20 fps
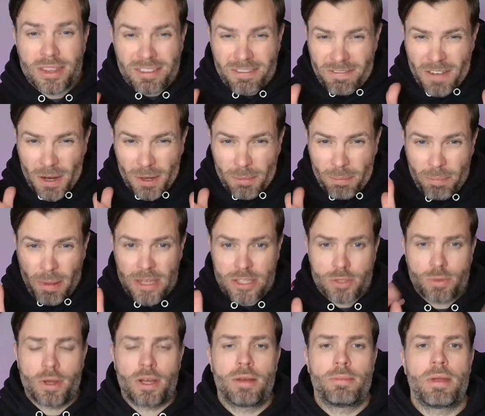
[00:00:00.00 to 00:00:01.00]
the very best
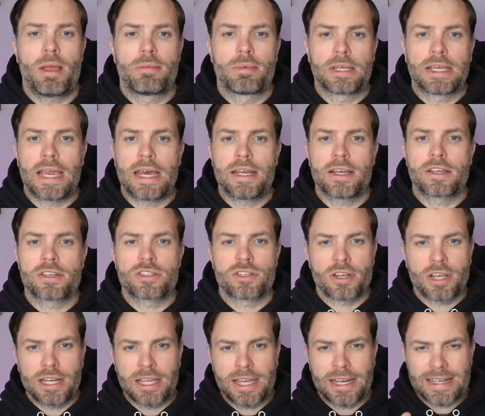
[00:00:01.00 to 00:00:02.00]
way to be able to get it, because you're
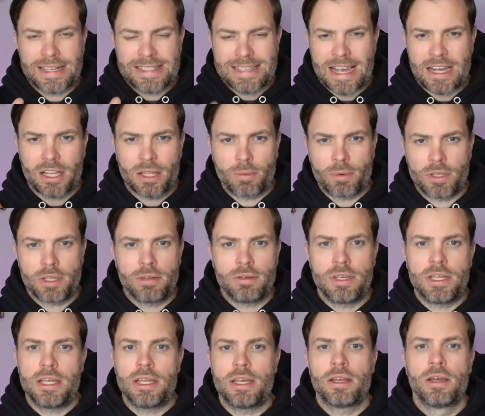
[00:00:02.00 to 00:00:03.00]
going to get exactly what you
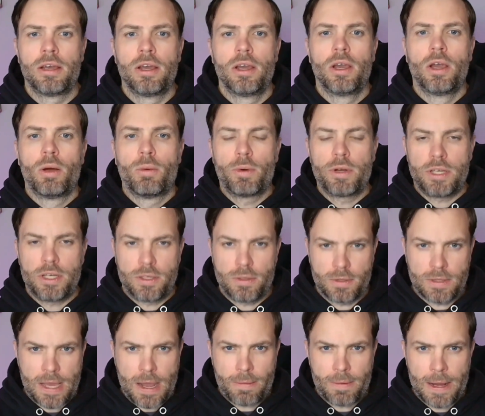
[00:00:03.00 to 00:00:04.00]
need when you do
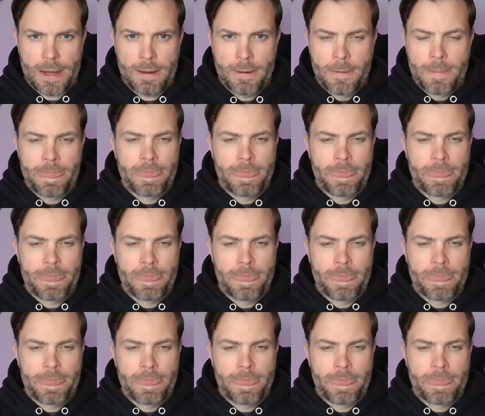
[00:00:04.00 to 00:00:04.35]
it that way.